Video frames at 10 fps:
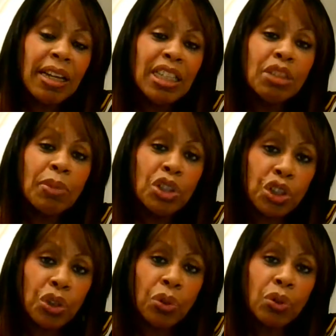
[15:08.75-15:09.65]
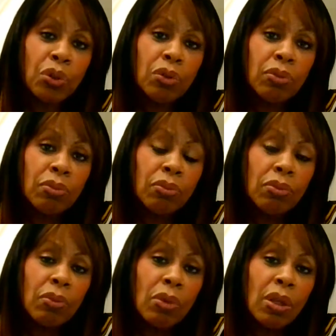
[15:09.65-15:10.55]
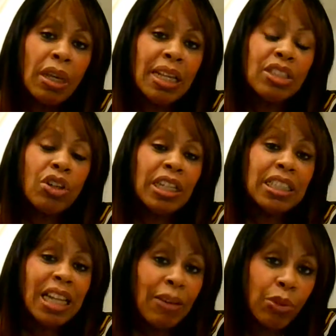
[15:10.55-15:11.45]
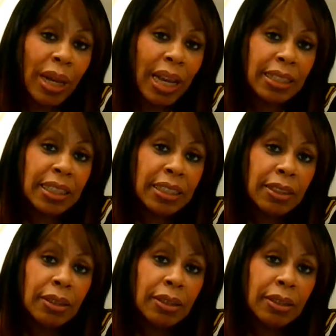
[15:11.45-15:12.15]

He's mature. He's got. He's level-headed.